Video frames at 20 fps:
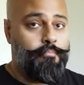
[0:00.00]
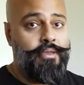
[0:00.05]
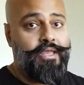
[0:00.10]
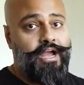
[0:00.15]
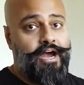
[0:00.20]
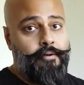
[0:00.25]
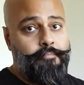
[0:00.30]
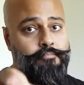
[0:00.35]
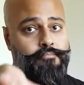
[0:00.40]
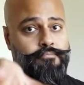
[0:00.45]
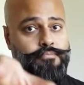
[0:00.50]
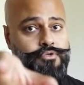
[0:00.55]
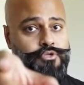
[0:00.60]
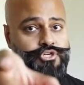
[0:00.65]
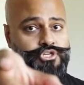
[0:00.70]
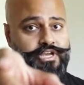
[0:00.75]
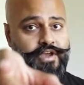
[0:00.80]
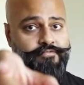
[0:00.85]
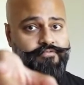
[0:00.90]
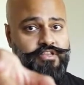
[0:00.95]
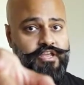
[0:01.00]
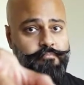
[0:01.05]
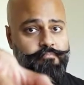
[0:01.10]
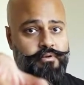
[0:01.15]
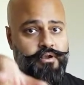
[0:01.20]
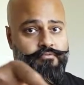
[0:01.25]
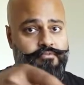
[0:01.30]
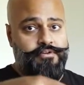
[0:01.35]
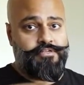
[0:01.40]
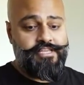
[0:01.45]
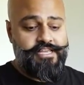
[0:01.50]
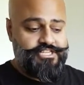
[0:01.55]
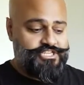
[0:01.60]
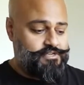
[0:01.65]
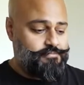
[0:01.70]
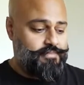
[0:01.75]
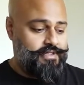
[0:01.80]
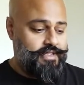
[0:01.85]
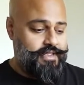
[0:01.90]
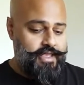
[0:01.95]
big up to Chef Dipna for
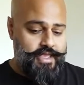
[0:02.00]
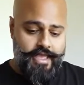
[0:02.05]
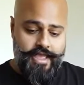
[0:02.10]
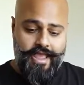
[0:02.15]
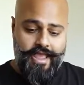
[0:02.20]
teaching me,